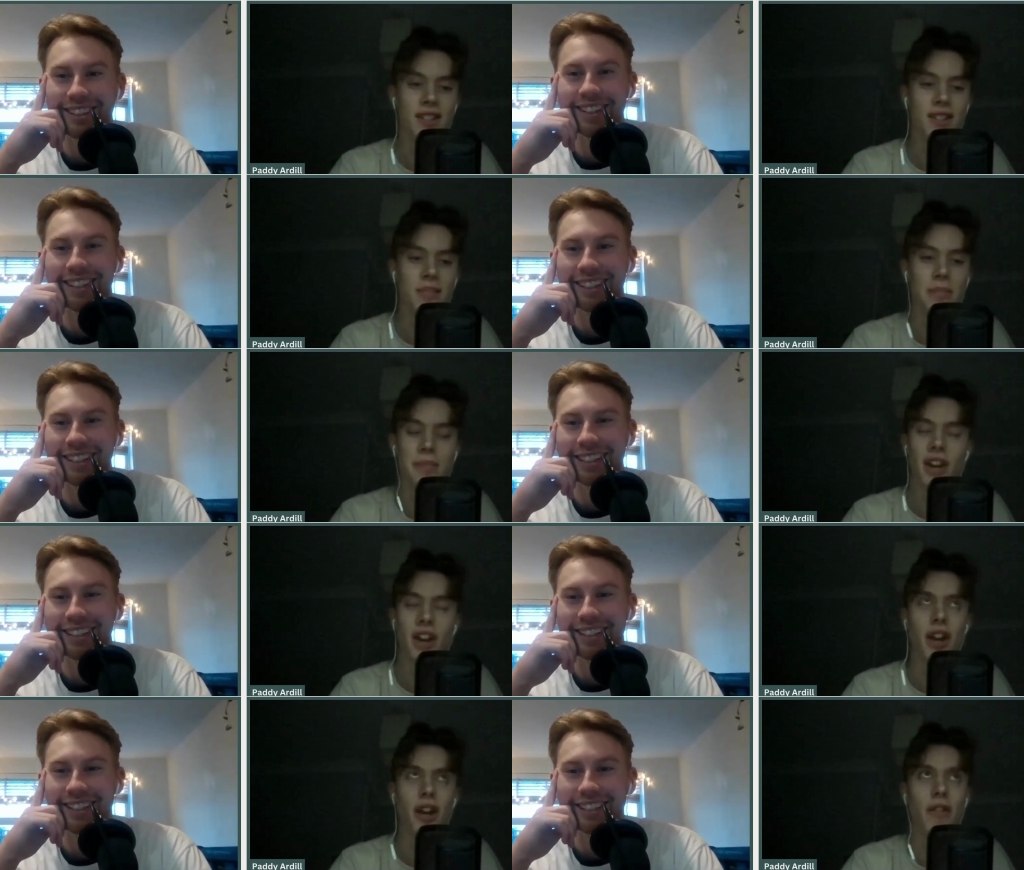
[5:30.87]
Speaker 1: it's
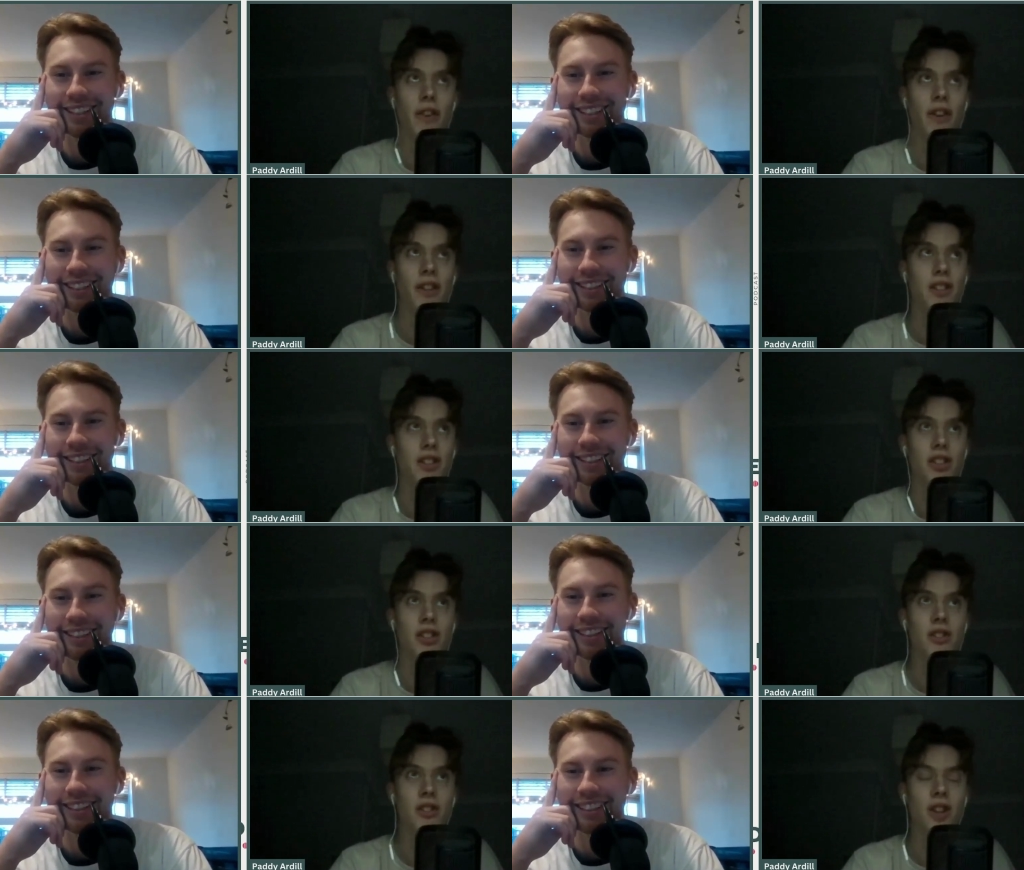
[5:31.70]
going over,
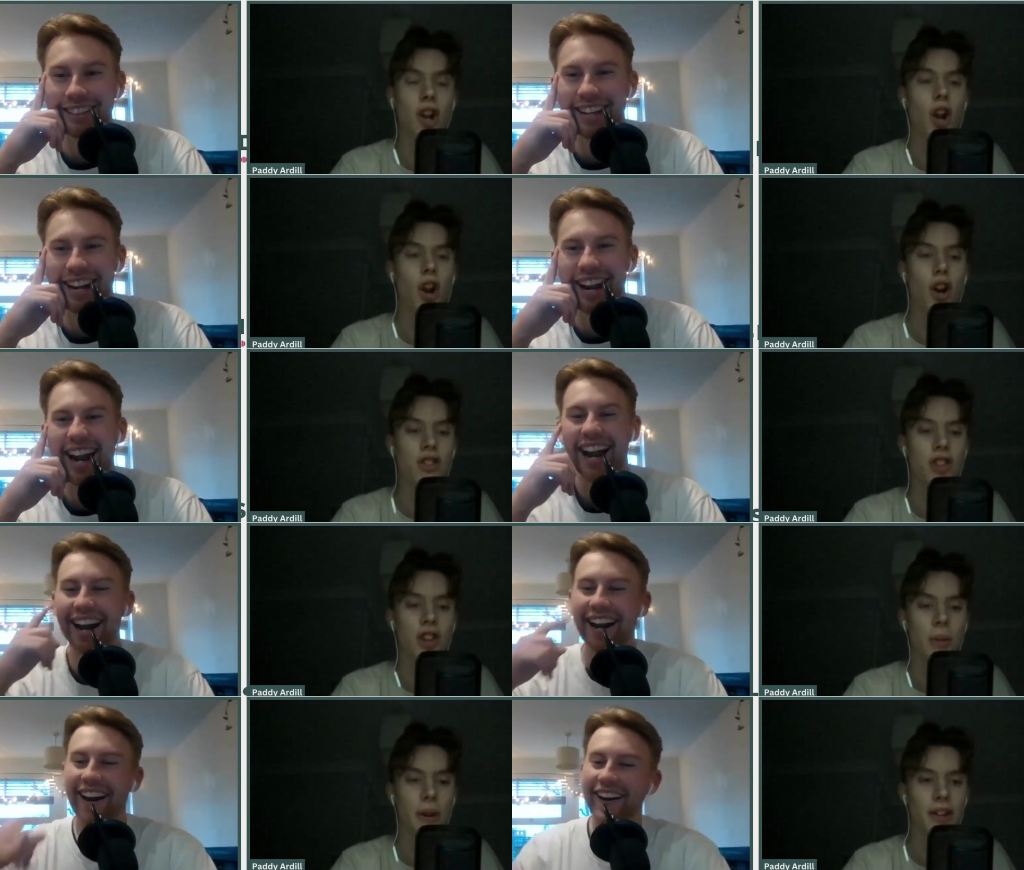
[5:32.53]
just clocks
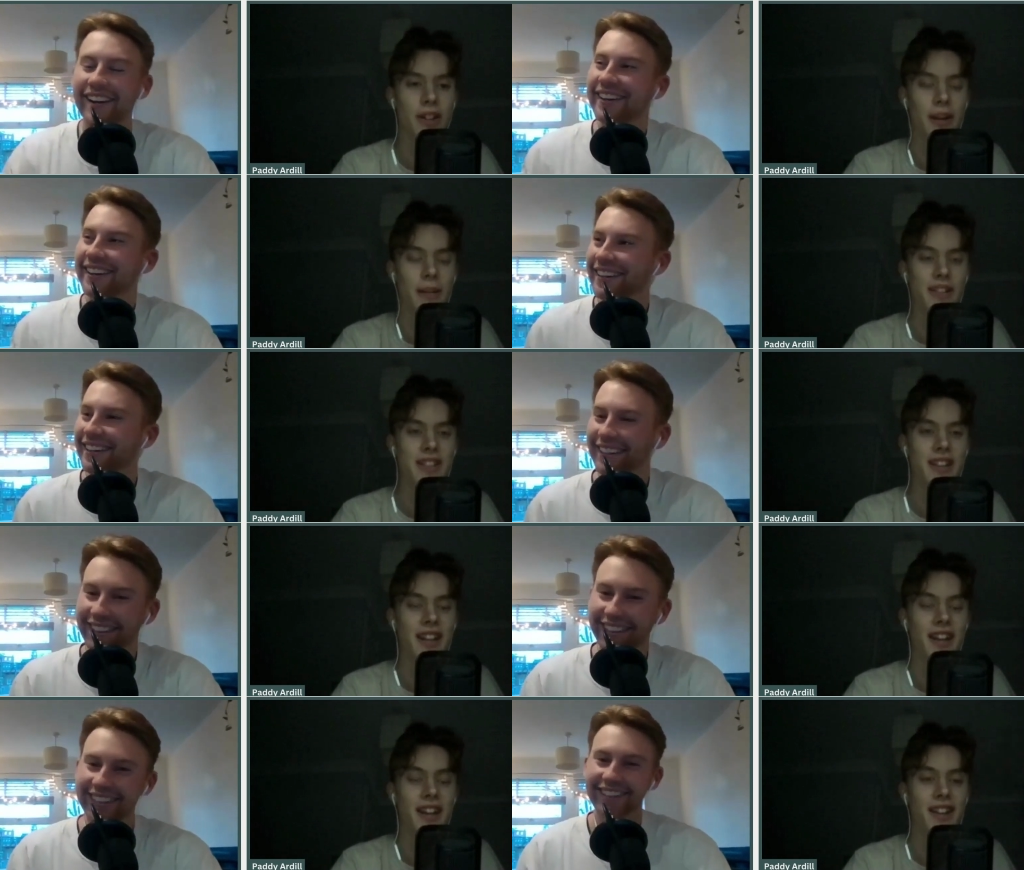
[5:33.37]
Kumar
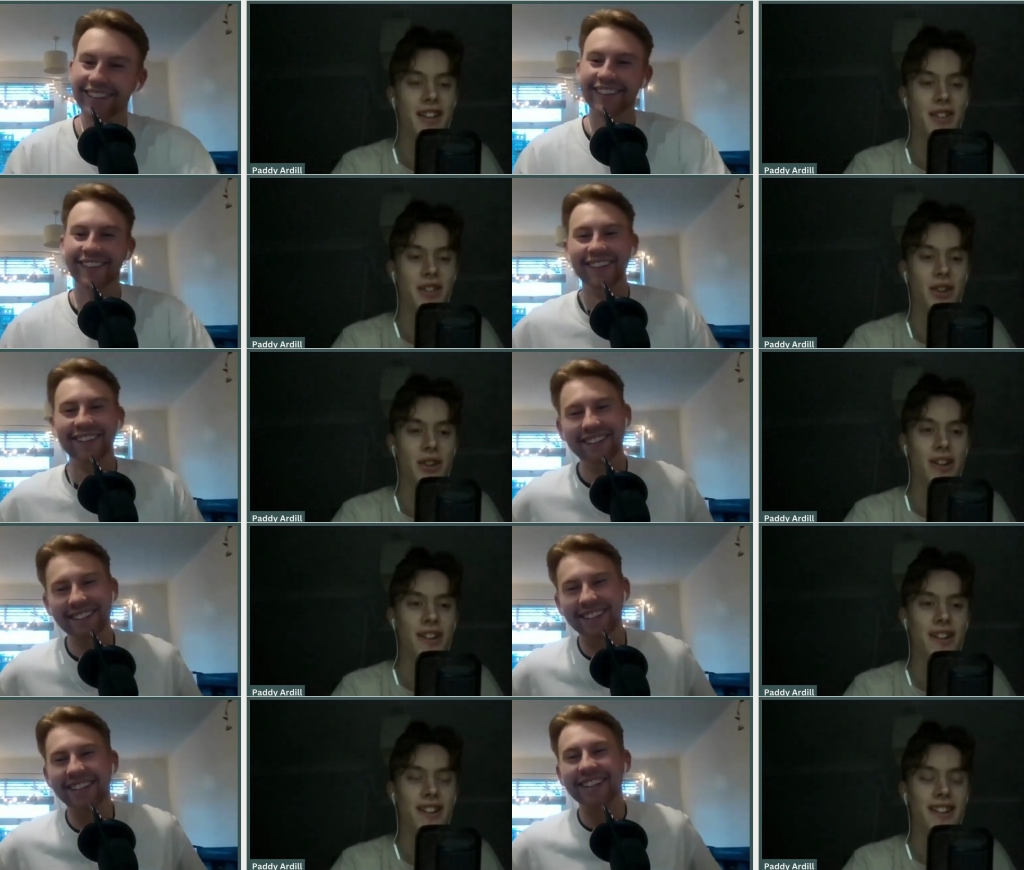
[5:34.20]
Dharmasena in the jaw.
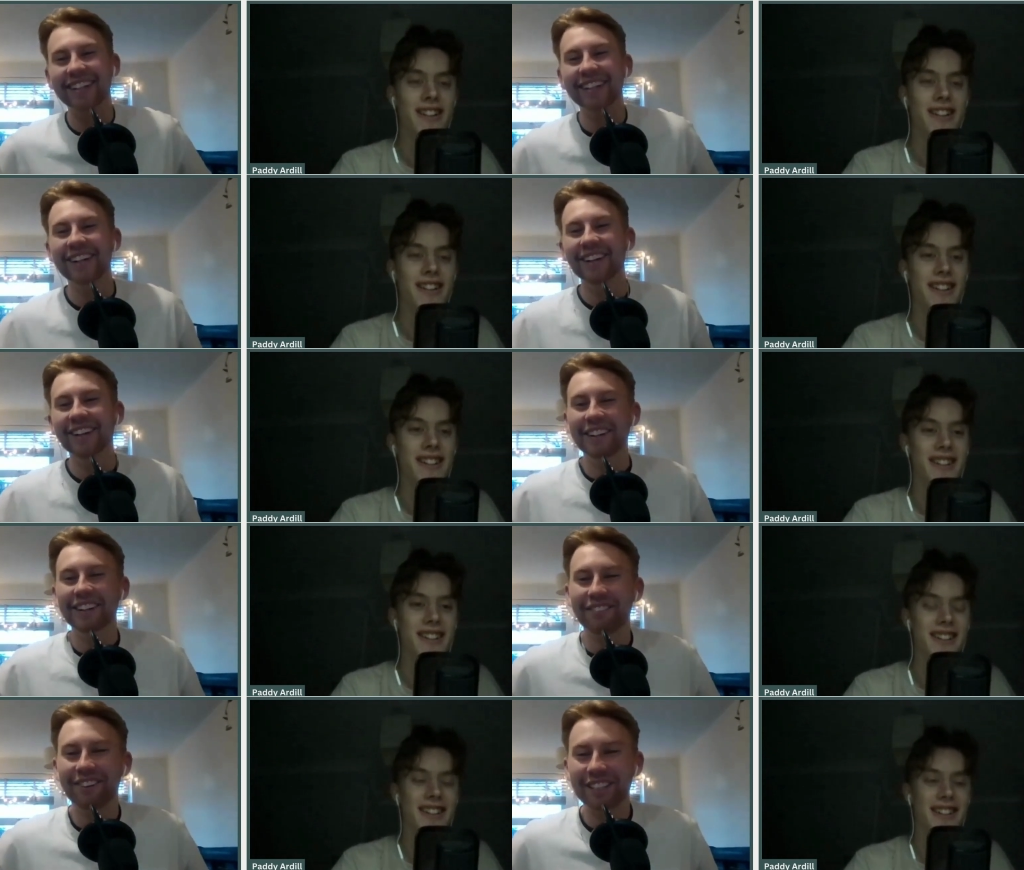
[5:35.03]

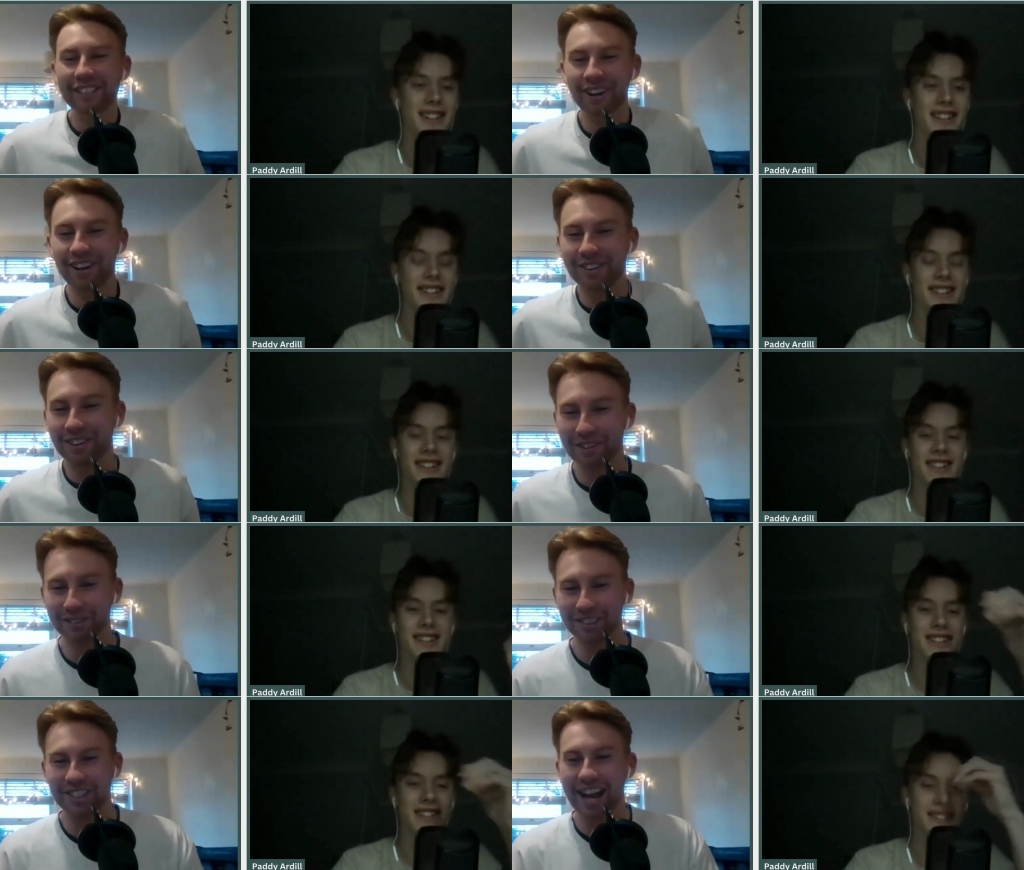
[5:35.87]
Speaker 2: The first one I thought it
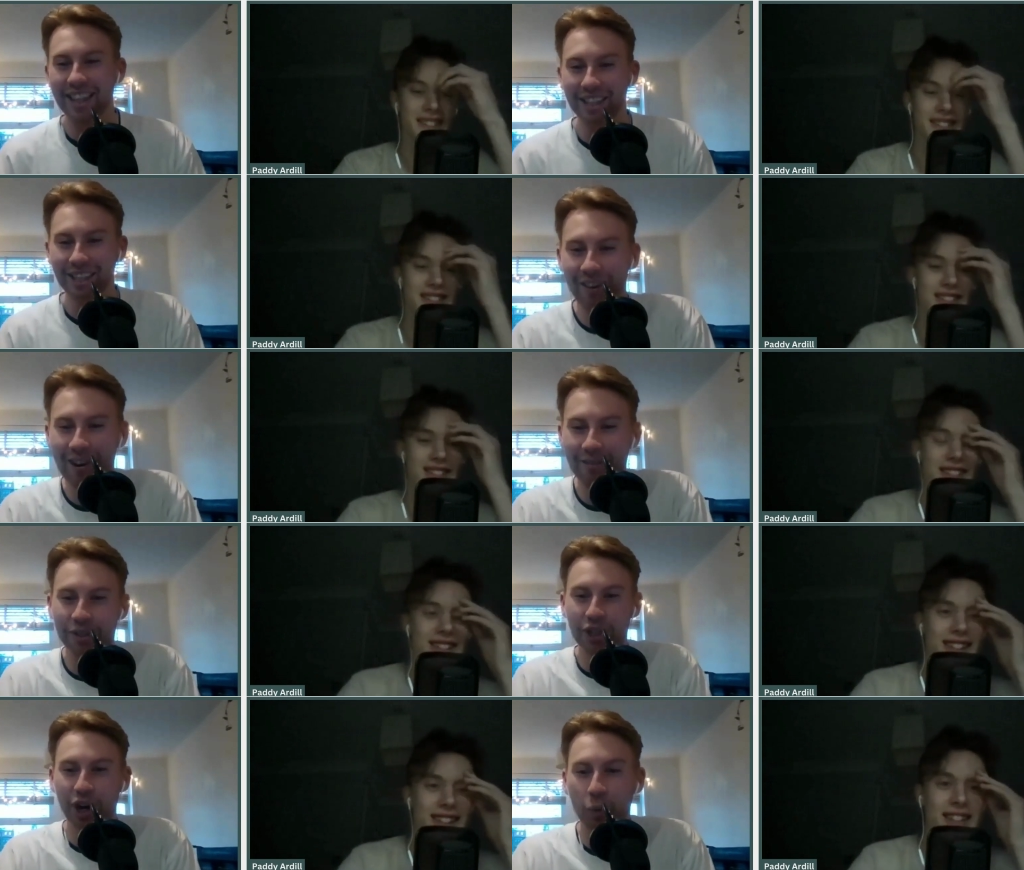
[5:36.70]
was Nathan Lyon
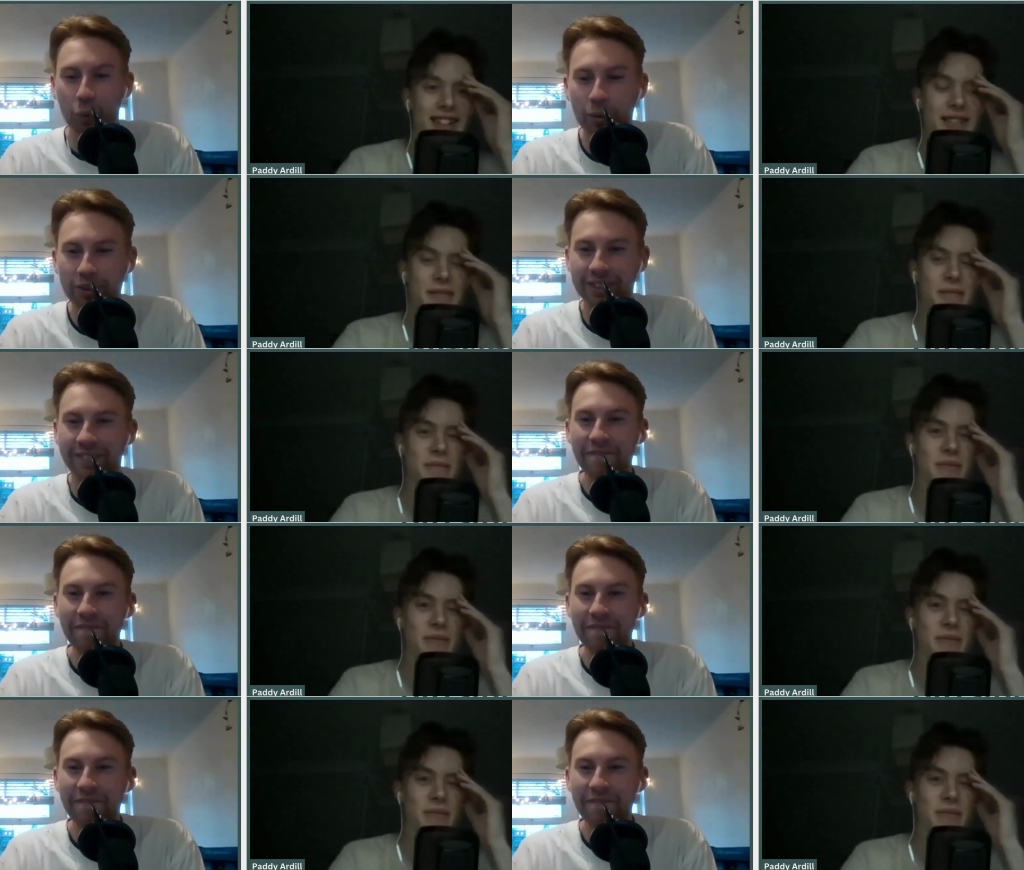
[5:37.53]
with Joel Wilson.